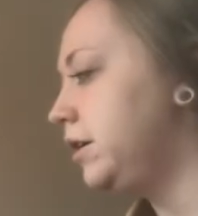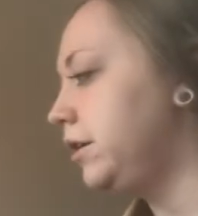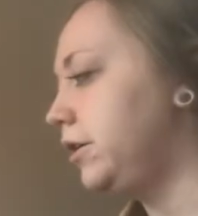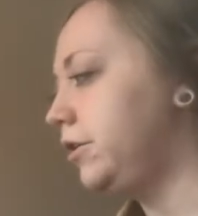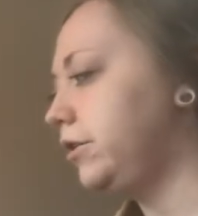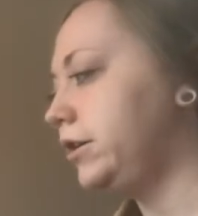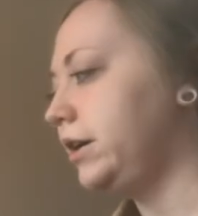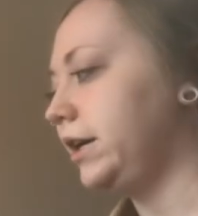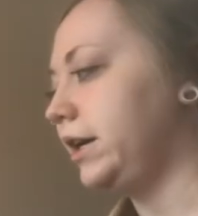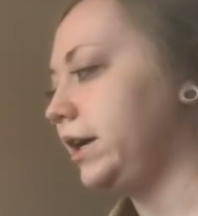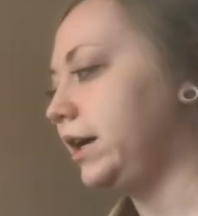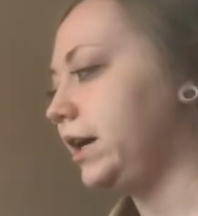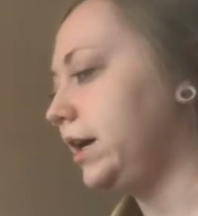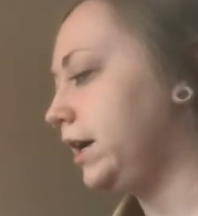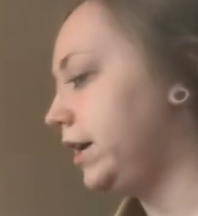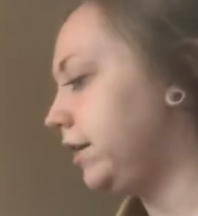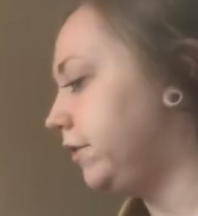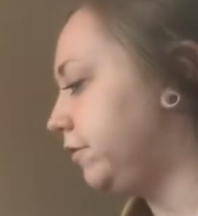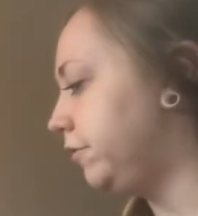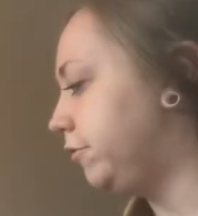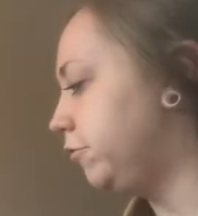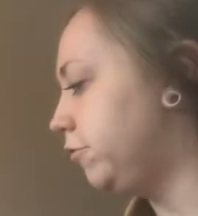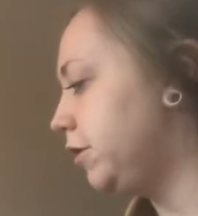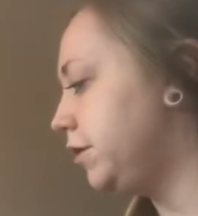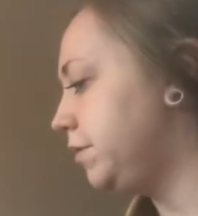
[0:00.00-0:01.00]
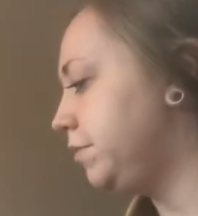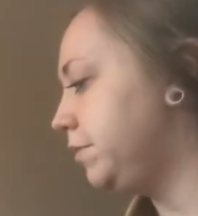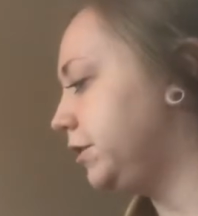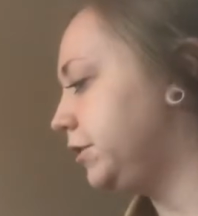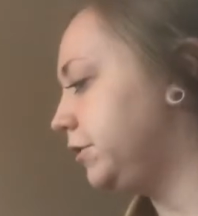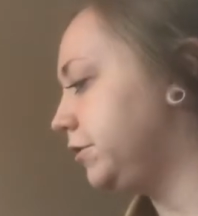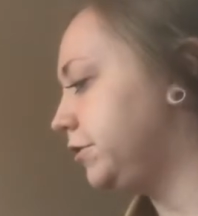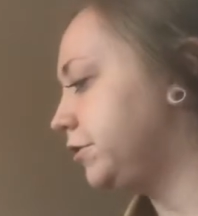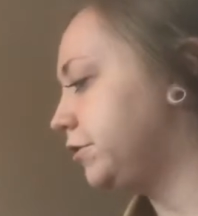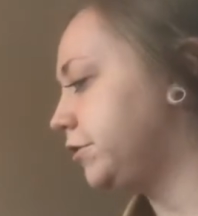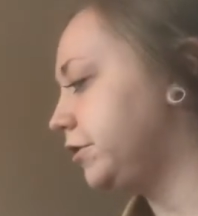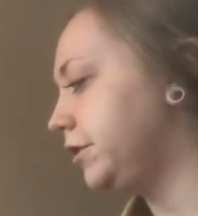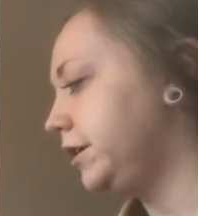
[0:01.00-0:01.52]
okay, I have 1
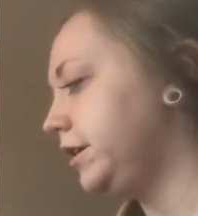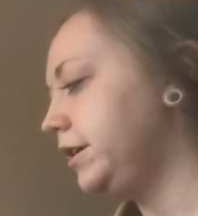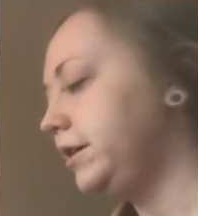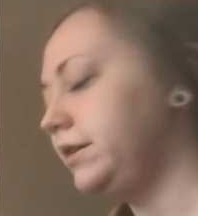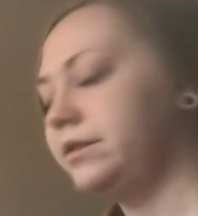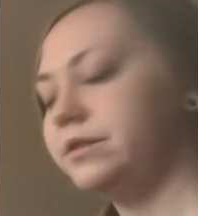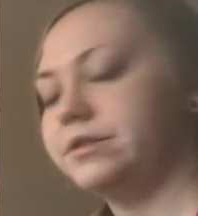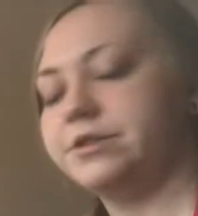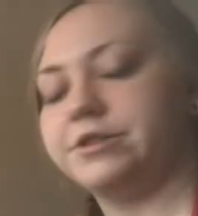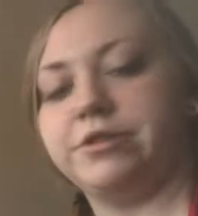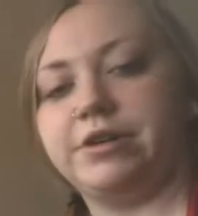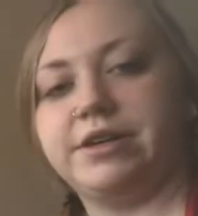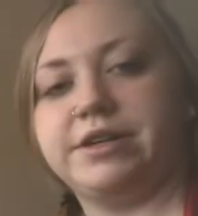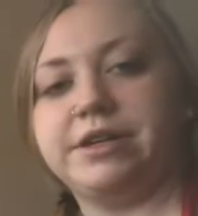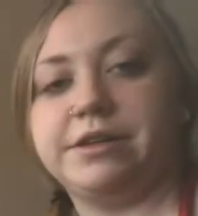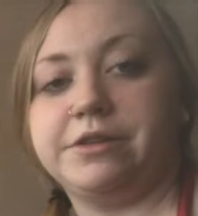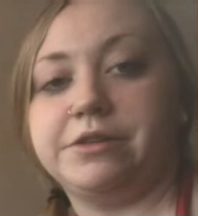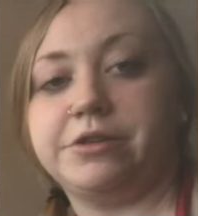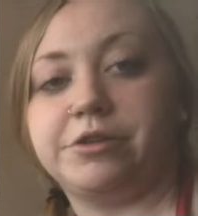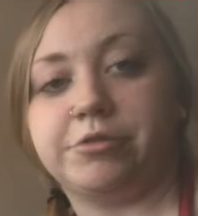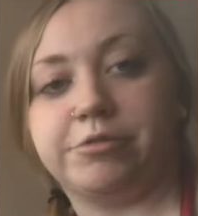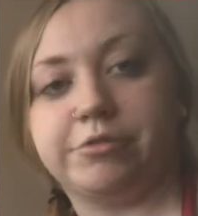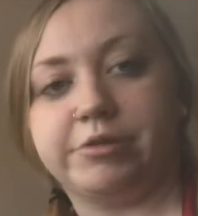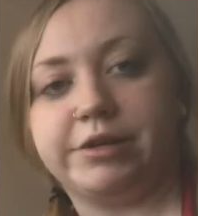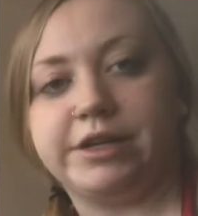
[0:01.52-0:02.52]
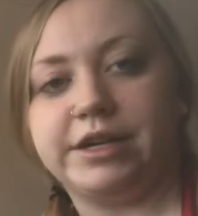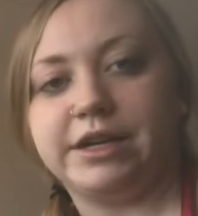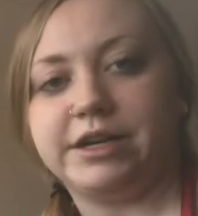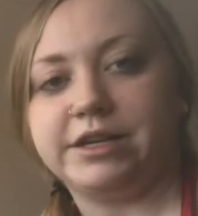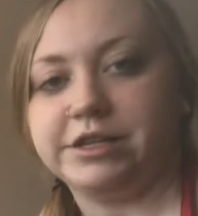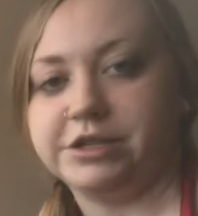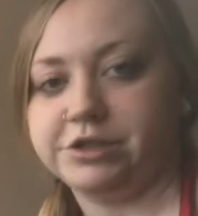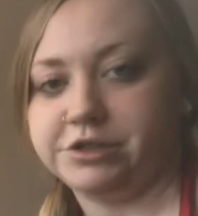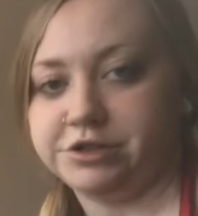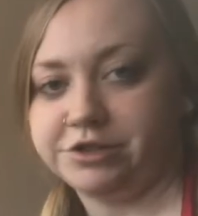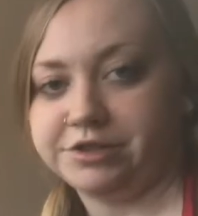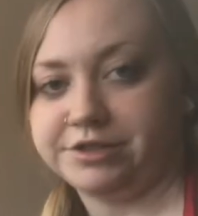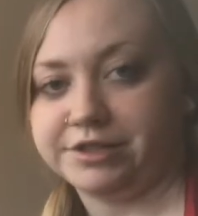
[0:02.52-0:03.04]
middle tree, so I need 3 on
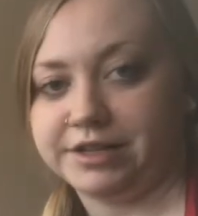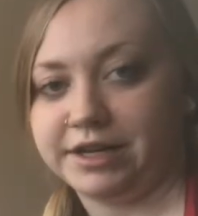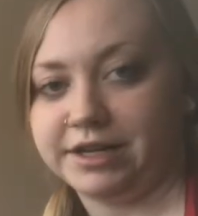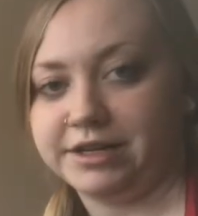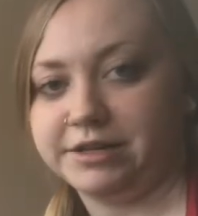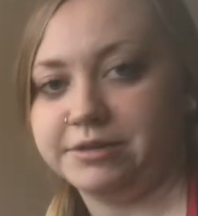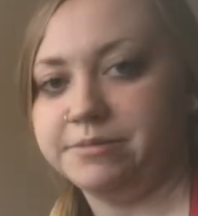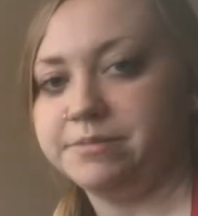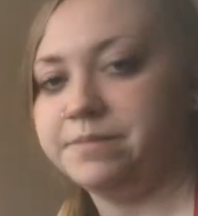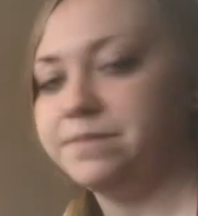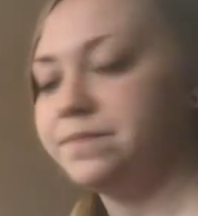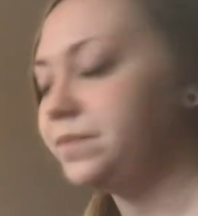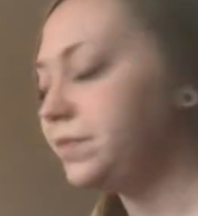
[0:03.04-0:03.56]
each side.